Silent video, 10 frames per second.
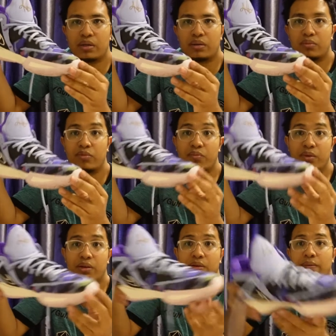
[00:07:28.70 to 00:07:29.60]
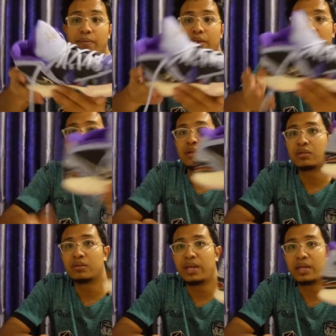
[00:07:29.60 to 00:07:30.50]
movement.
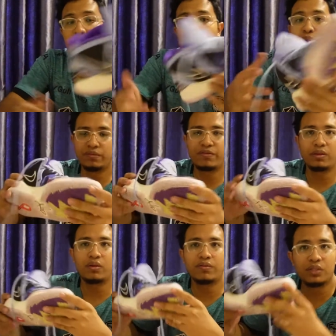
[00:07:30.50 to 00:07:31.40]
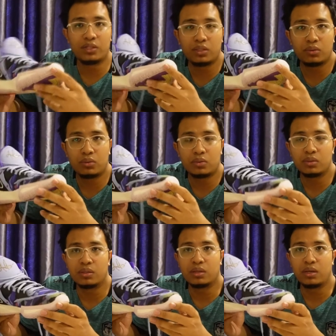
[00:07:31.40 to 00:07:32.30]
So next, we put fit of this shoe.
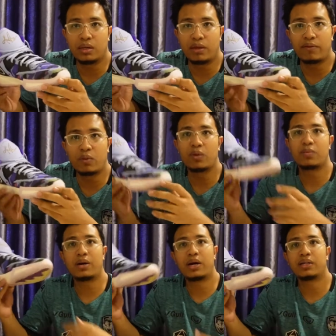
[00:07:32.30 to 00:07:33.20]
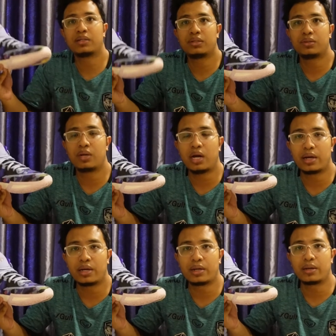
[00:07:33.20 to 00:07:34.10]
If you want to buy the shoe,
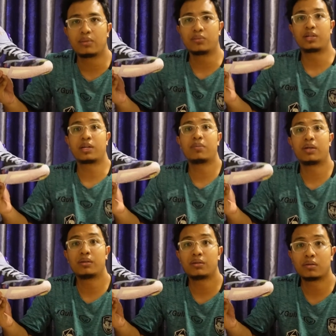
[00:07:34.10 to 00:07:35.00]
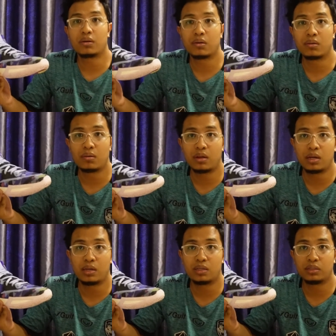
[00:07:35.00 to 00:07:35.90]
I recommend you to go
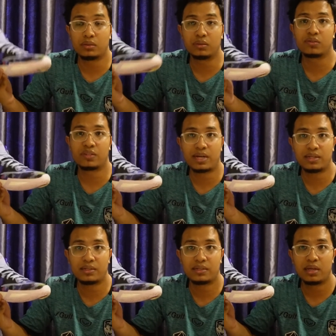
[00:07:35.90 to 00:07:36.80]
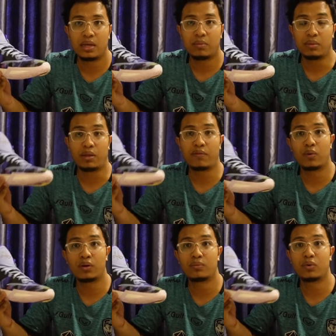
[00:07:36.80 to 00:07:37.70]
true to size. But if you
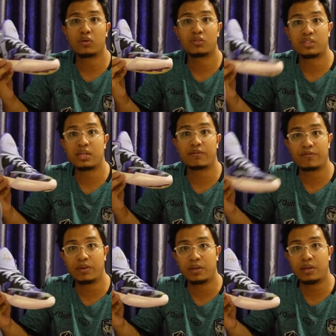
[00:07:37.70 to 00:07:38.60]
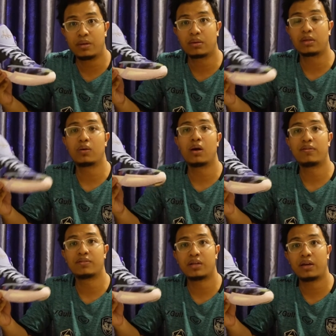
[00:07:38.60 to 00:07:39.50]
want a more snug fit, you can go
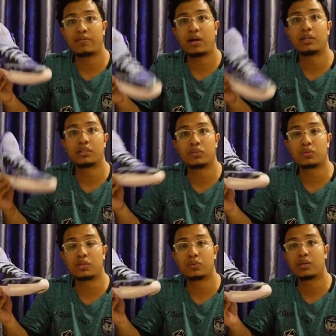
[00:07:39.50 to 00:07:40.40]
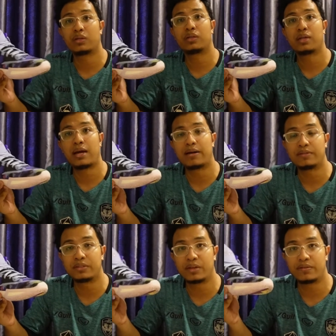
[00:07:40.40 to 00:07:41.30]
half size. I took this one half
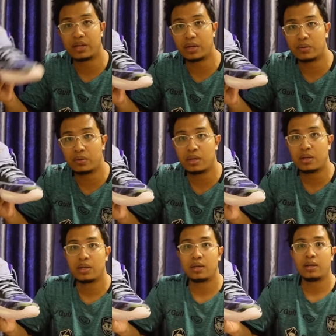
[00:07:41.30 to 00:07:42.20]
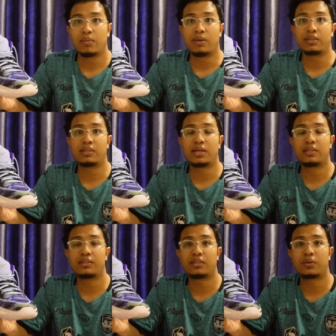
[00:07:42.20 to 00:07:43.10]
size down. My size
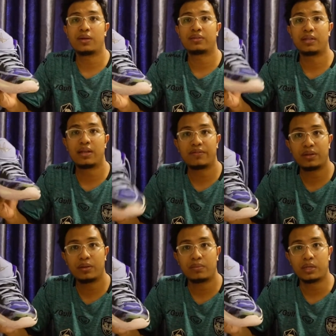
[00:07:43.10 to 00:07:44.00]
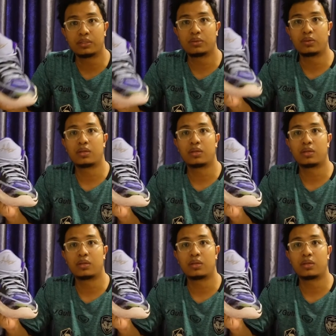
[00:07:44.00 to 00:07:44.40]
is US 11, but I took